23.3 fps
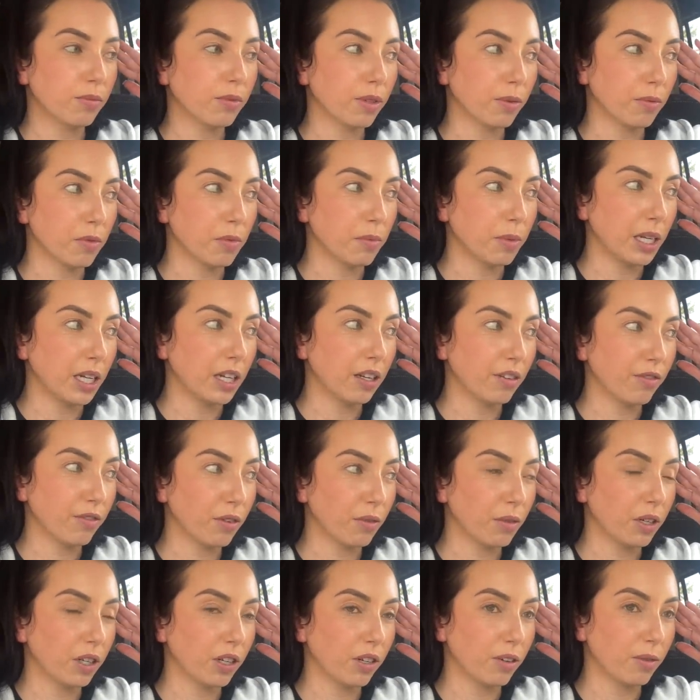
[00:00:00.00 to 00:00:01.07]
so I'm debating if I
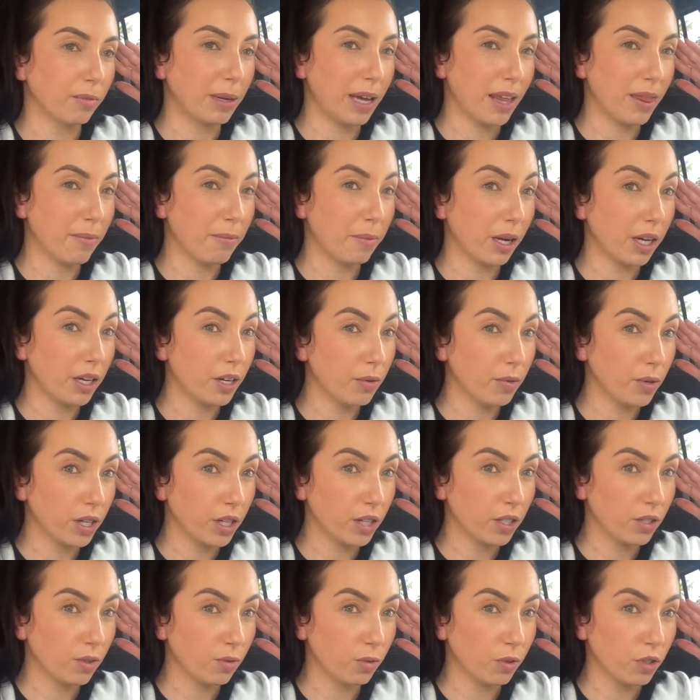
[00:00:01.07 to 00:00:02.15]
want to go to Bath Body
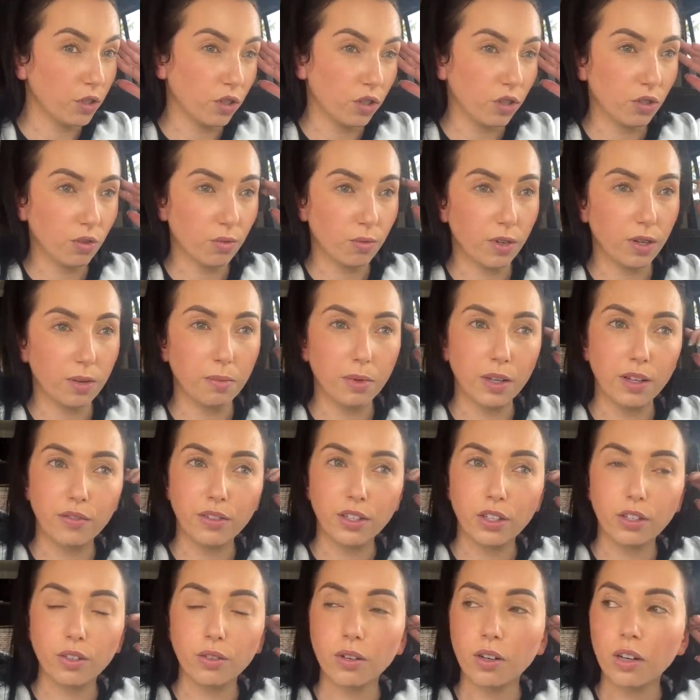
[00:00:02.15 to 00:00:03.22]
Works, which there's one in
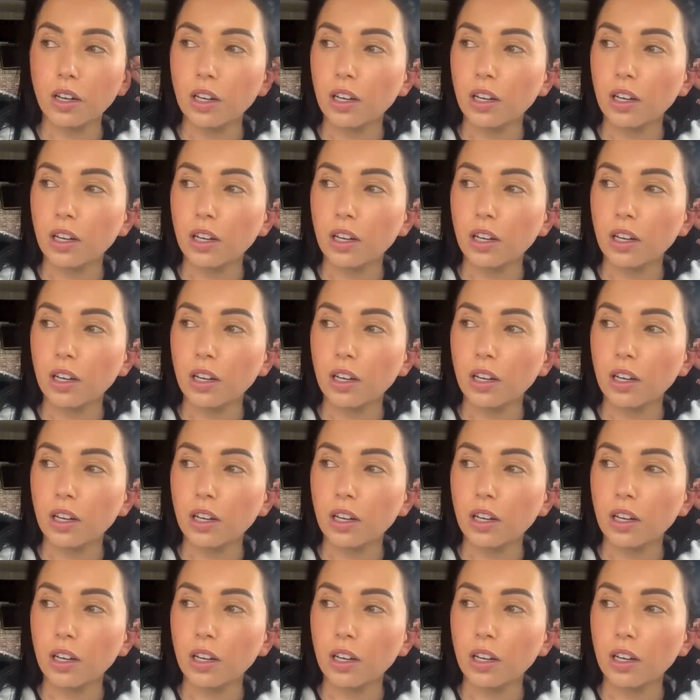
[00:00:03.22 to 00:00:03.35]
Bellevue,